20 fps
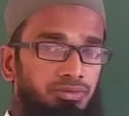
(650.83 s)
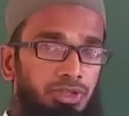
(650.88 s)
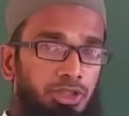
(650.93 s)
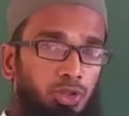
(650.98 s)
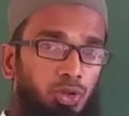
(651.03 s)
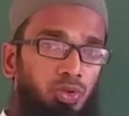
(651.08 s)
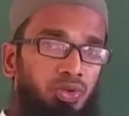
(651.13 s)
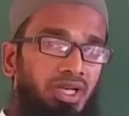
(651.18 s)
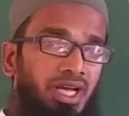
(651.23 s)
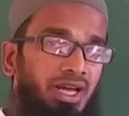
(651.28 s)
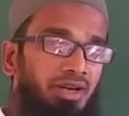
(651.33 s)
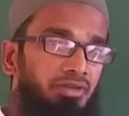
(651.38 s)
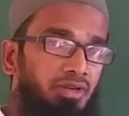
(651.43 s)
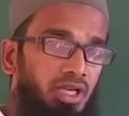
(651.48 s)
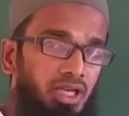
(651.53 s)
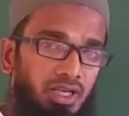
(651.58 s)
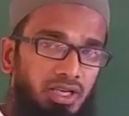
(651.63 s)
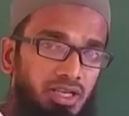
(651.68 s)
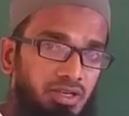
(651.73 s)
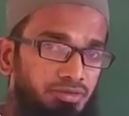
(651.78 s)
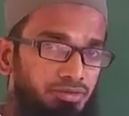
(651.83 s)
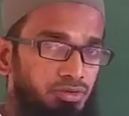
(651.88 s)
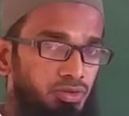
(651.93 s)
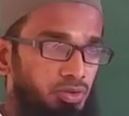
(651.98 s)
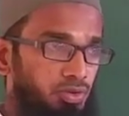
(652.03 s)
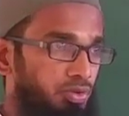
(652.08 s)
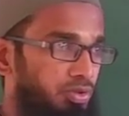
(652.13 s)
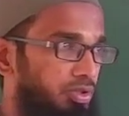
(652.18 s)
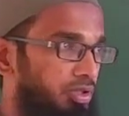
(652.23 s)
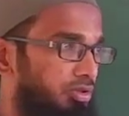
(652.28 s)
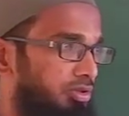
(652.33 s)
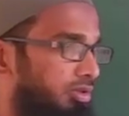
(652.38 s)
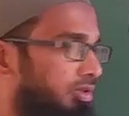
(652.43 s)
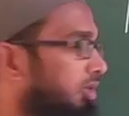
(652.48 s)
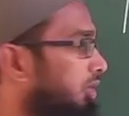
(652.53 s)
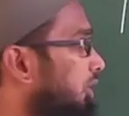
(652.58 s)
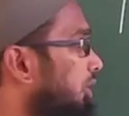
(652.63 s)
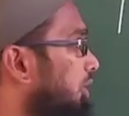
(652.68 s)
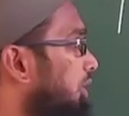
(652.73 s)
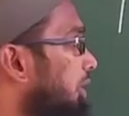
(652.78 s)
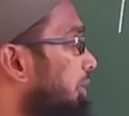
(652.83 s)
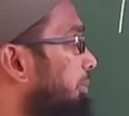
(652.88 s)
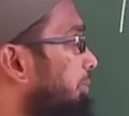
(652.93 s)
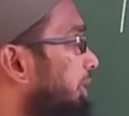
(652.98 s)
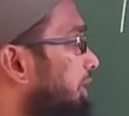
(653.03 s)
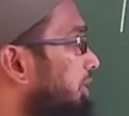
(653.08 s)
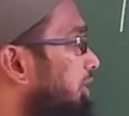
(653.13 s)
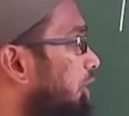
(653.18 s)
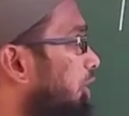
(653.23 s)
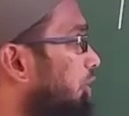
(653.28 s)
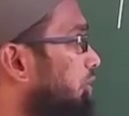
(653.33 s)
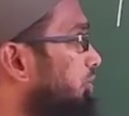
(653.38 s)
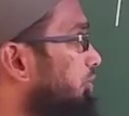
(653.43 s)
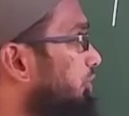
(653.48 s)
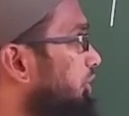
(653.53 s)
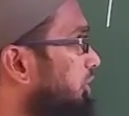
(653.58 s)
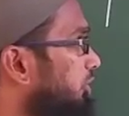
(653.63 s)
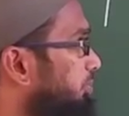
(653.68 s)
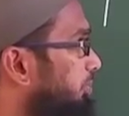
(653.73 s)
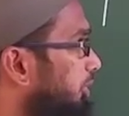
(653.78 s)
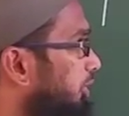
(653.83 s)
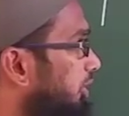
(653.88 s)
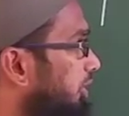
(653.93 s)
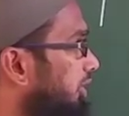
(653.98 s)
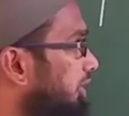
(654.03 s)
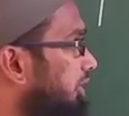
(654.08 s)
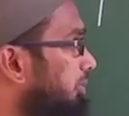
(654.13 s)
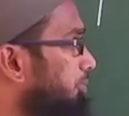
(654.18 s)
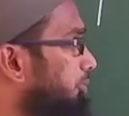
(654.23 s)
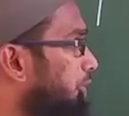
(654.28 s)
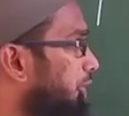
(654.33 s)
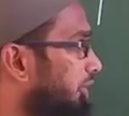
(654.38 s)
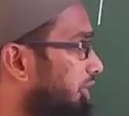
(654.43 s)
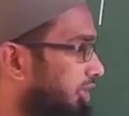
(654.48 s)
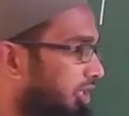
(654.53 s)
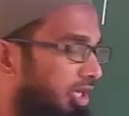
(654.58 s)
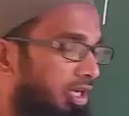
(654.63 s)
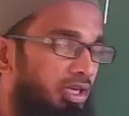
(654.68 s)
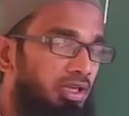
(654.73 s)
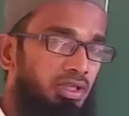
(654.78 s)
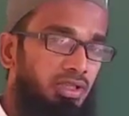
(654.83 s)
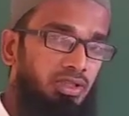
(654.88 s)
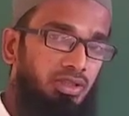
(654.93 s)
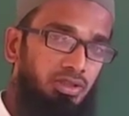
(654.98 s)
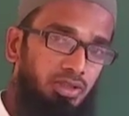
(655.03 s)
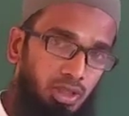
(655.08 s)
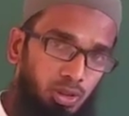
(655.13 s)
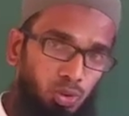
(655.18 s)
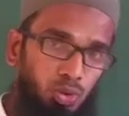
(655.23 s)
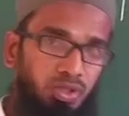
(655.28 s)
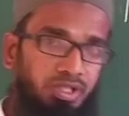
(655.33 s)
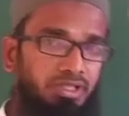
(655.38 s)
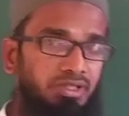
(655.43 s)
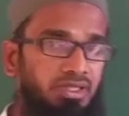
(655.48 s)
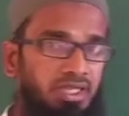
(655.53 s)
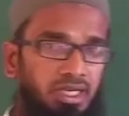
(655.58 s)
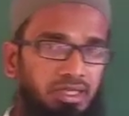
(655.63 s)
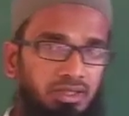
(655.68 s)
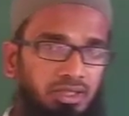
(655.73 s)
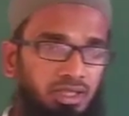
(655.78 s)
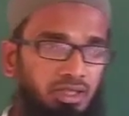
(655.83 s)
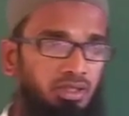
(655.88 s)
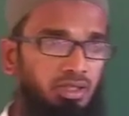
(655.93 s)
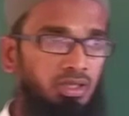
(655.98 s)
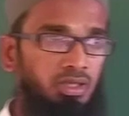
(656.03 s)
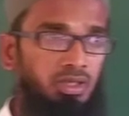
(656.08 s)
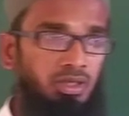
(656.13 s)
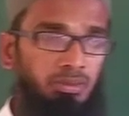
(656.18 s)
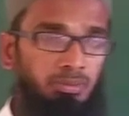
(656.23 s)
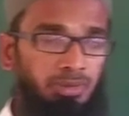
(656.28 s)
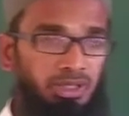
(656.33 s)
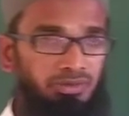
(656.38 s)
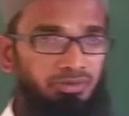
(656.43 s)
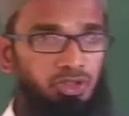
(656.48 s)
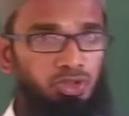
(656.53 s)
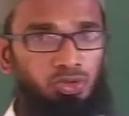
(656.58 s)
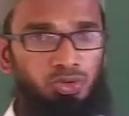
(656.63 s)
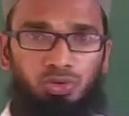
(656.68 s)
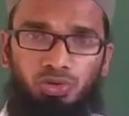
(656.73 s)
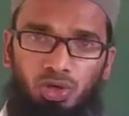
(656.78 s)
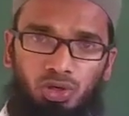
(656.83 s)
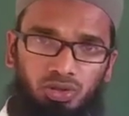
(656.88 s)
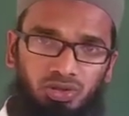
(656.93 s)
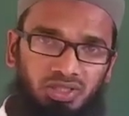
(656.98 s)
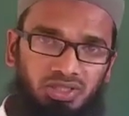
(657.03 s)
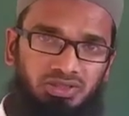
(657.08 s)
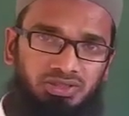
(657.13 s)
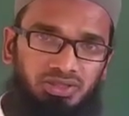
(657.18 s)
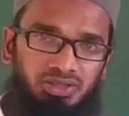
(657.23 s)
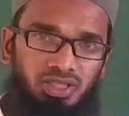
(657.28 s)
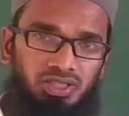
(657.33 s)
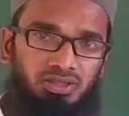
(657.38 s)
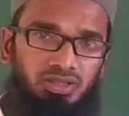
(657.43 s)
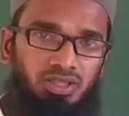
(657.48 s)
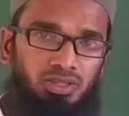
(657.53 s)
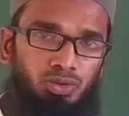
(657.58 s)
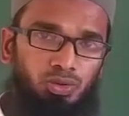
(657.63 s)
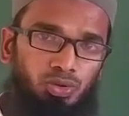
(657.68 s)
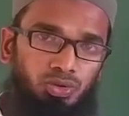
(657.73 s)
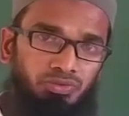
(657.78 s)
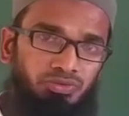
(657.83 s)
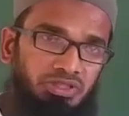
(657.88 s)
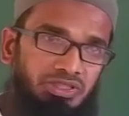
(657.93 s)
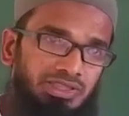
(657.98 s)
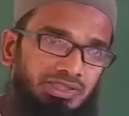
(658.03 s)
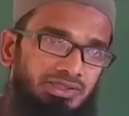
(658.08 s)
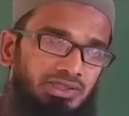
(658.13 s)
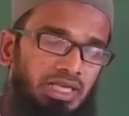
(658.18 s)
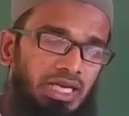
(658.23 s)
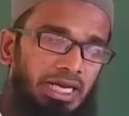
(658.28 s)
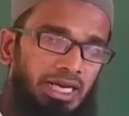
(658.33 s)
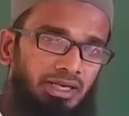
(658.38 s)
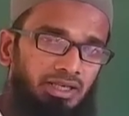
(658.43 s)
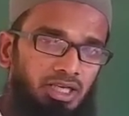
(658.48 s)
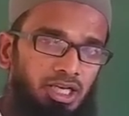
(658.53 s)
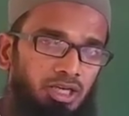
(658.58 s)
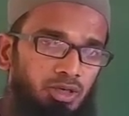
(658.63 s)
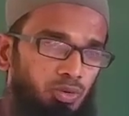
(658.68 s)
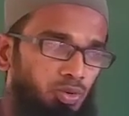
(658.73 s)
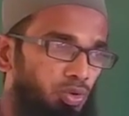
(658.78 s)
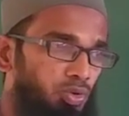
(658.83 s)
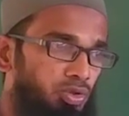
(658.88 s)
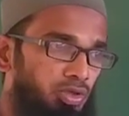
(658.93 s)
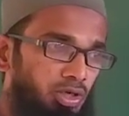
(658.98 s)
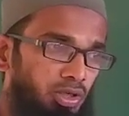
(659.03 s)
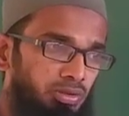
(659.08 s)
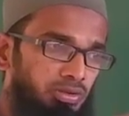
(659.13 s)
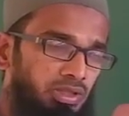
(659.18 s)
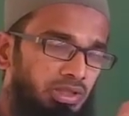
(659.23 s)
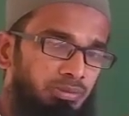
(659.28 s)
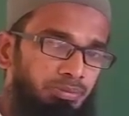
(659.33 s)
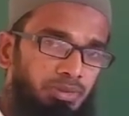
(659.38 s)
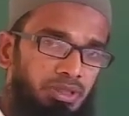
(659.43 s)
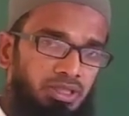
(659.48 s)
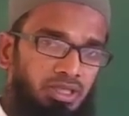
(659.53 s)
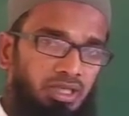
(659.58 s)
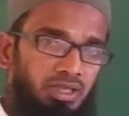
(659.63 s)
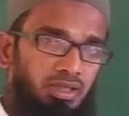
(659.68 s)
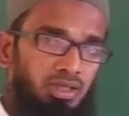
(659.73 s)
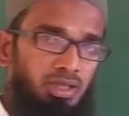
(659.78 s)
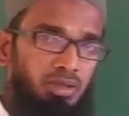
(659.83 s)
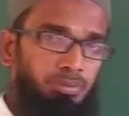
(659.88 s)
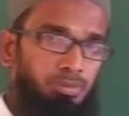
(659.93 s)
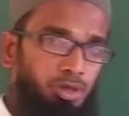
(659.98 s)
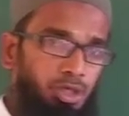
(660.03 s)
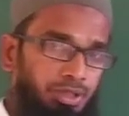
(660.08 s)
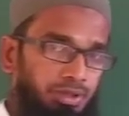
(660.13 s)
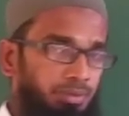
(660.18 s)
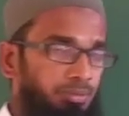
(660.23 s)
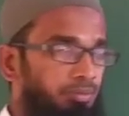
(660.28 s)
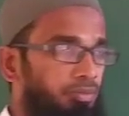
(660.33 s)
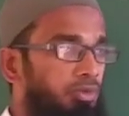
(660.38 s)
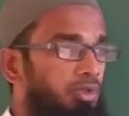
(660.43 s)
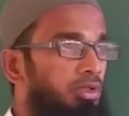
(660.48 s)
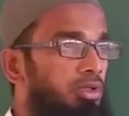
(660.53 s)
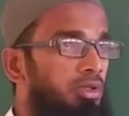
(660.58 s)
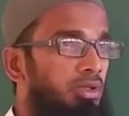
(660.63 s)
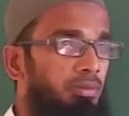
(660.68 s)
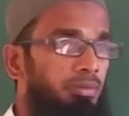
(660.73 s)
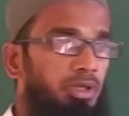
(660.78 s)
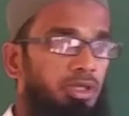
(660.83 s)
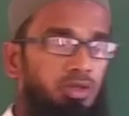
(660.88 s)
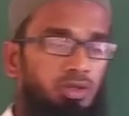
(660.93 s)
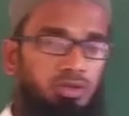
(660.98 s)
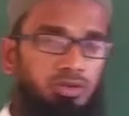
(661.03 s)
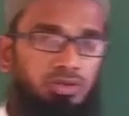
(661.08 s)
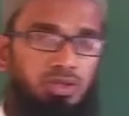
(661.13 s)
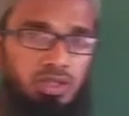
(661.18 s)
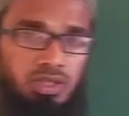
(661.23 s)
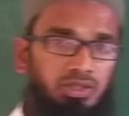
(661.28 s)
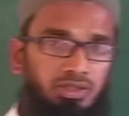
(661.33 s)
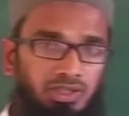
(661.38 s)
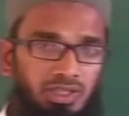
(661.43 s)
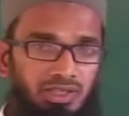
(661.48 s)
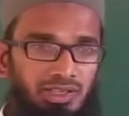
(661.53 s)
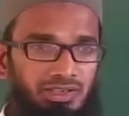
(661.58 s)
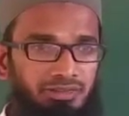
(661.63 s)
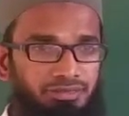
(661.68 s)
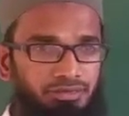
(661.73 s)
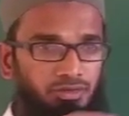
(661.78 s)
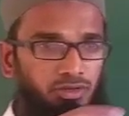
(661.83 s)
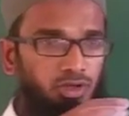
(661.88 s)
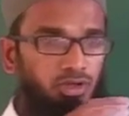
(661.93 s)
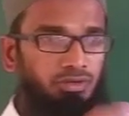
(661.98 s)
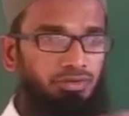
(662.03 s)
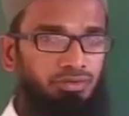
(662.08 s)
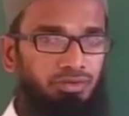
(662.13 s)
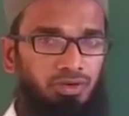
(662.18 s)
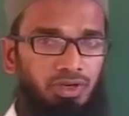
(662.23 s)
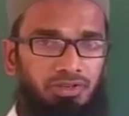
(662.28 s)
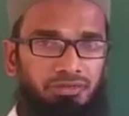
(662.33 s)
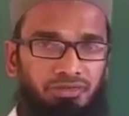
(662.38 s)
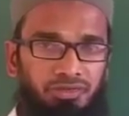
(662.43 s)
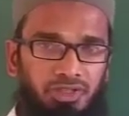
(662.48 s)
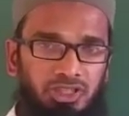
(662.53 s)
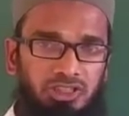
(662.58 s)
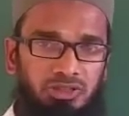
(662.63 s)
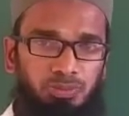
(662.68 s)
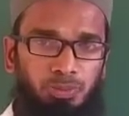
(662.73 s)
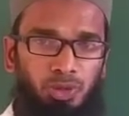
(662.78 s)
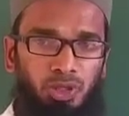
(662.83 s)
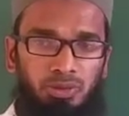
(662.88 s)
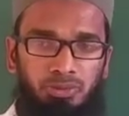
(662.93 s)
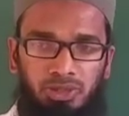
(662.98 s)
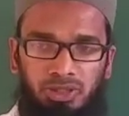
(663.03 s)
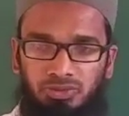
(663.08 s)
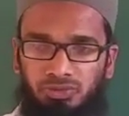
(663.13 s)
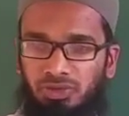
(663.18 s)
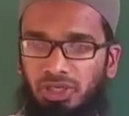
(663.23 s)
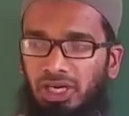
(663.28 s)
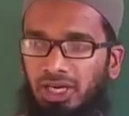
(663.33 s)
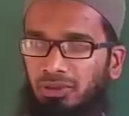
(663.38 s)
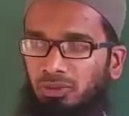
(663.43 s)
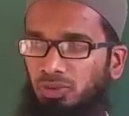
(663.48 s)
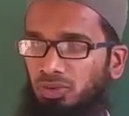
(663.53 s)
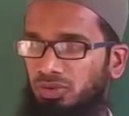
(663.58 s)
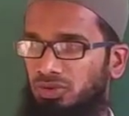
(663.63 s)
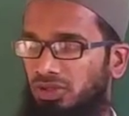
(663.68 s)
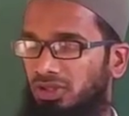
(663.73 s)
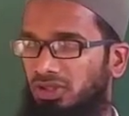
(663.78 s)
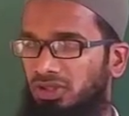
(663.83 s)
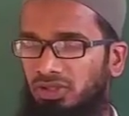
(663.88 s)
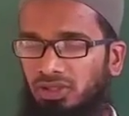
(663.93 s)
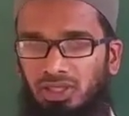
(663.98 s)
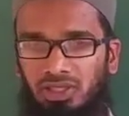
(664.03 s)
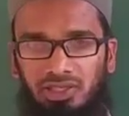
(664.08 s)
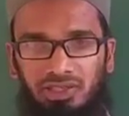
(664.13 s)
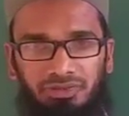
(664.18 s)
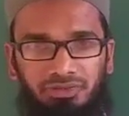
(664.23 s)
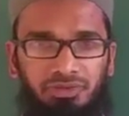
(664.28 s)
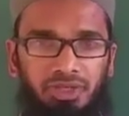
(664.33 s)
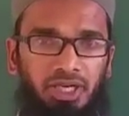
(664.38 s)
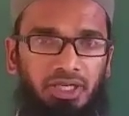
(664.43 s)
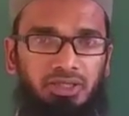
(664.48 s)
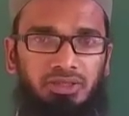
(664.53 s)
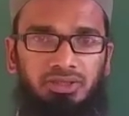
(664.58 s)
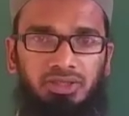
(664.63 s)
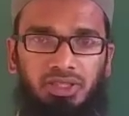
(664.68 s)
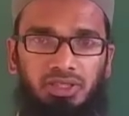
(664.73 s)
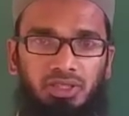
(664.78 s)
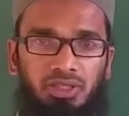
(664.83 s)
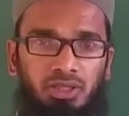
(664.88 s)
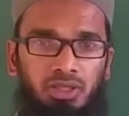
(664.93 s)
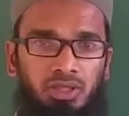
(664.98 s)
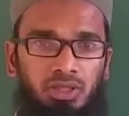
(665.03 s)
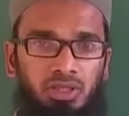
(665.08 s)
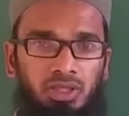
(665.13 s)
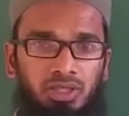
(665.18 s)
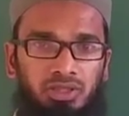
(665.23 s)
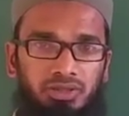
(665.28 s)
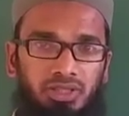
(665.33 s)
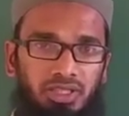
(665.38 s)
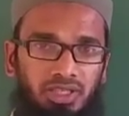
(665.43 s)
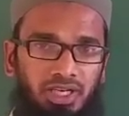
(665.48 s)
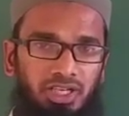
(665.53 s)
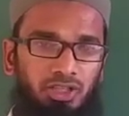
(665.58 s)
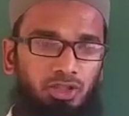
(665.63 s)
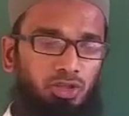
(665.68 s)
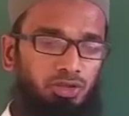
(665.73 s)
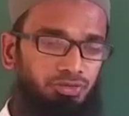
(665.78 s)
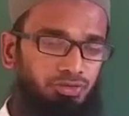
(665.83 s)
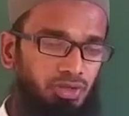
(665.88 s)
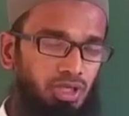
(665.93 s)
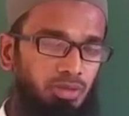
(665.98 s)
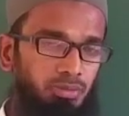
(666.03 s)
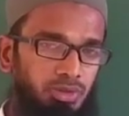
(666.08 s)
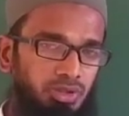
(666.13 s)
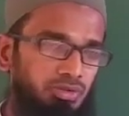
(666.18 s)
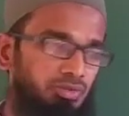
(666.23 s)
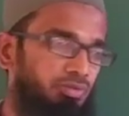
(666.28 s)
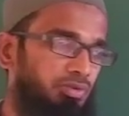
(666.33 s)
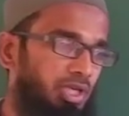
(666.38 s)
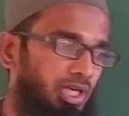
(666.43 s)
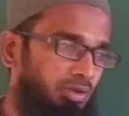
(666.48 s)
we do not have any forces, but on this particular point A the load is acting, but we should not consider the load which is acting only on that particular point, because the left of reference point means we have to see the left hand side, the right of A means we